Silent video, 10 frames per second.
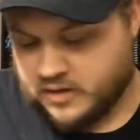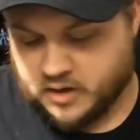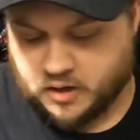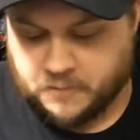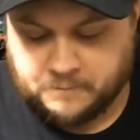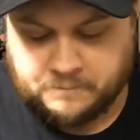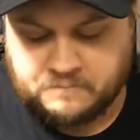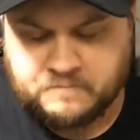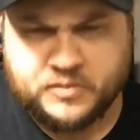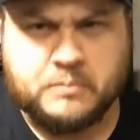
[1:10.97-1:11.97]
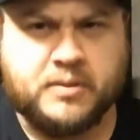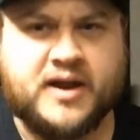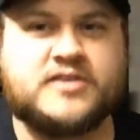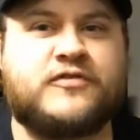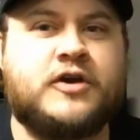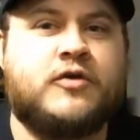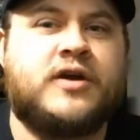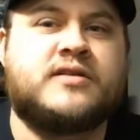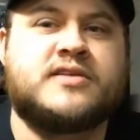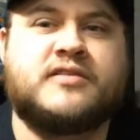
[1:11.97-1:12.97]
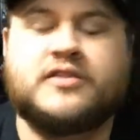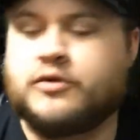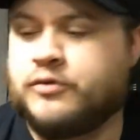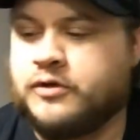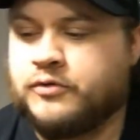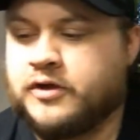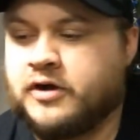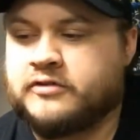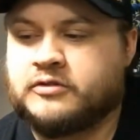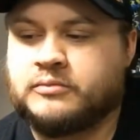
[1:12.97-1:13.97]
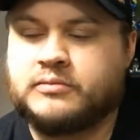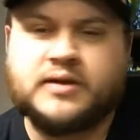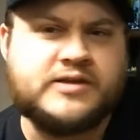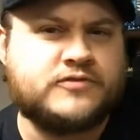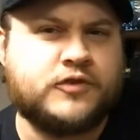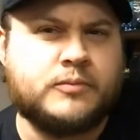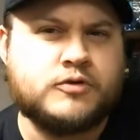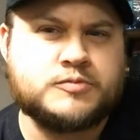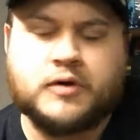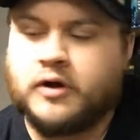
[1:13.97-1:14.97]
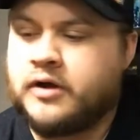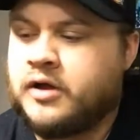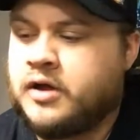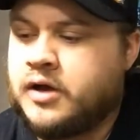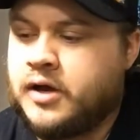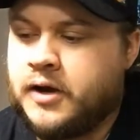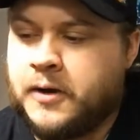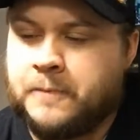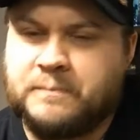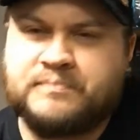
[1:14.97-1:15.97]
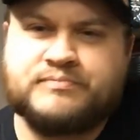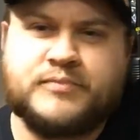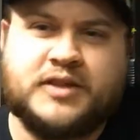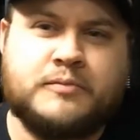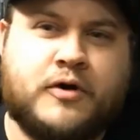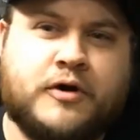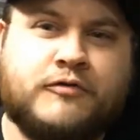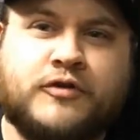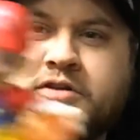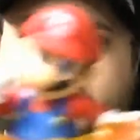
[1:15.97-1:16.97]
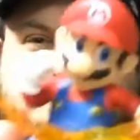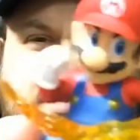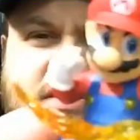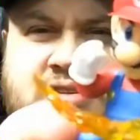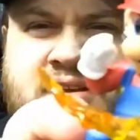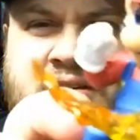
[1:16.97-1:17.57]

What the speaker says: But as figurines, I think they're really, really awesome, at least for the most part. Like the Mario, for instance,